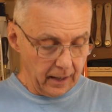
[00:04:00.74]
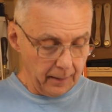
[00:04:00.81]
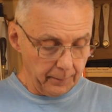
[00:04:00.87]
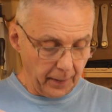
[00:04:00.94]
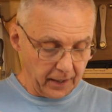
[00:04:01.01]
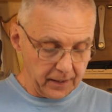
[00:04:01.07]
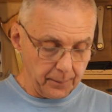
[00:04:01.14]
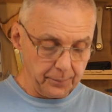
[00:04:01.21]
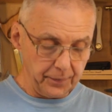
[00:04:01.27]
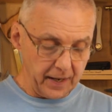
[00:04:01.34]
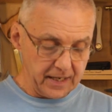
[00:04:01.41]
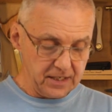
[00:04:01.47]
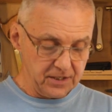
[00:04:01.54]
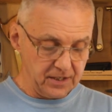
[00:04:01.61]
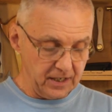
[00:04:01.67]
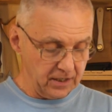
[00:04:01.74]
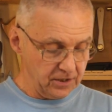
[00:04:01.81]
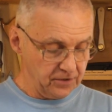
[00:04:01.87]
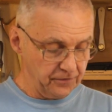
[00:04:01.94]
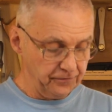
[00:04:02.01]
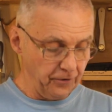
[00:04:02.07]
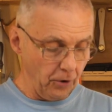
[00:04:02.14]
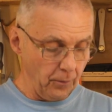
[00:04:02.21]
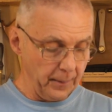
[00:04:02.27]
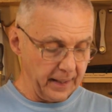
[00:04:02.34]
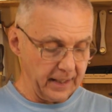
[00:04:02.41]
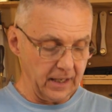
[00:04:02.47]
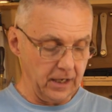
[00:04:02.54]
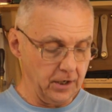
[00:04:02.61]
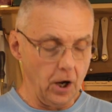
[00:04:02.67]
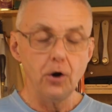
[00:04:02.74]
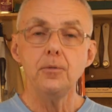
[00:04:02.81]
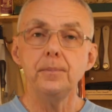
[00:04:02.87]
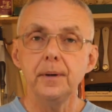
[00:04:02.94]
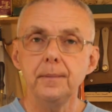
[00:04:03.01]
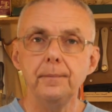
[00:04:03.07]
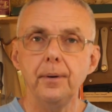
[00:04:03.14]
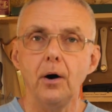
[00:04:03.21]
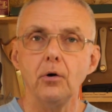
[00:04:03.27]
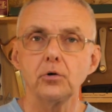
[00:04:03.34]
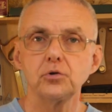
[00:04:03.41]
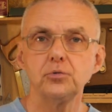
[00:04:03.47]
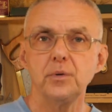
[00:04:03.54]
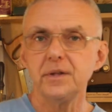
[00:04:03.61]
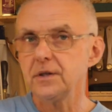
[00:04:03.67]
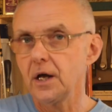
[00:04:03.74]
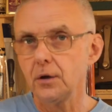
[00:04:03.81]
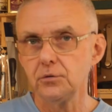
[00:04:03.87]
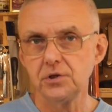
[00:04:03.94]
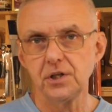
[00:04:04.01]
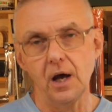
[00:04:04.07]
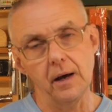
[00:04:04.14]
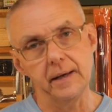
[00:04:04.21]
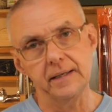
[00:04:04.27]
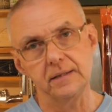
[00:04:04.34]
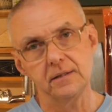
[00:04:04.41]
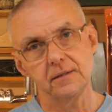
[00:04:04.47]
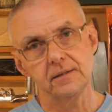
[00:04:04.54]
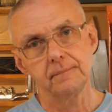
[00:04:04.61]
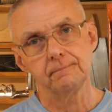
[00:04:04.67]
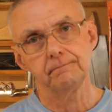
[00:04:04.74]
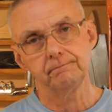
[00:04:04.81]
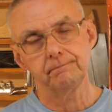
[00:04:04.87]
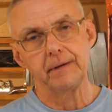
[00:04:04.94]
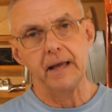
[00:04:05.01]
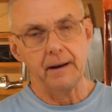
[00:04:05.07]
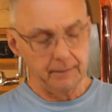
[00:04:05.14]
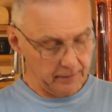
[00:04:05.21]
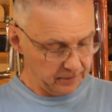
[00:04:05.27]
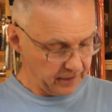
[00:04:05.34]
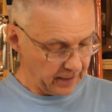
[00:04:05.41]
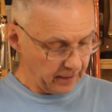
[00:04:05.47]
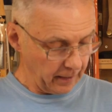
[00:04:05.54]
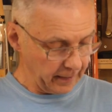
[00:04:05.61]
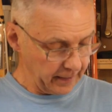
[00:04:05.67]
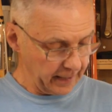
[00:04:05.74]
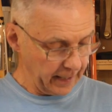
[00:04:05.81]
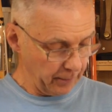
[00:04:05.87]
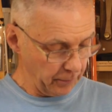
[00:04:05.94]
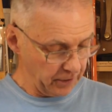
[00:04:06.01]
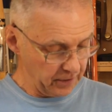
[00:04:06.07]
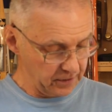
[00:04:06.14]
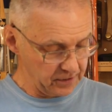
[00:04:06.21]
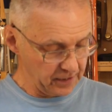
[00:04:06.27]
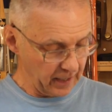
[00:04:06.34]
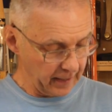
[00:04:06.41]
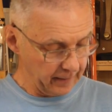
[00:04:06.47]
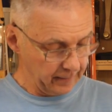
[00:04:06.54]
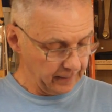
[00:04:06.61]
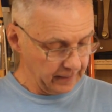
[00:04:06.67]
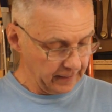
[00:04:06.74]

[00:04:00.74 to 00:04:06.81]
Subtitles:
by the braces, forming an open box with no sides. Yeah, I think I can get what you're saying.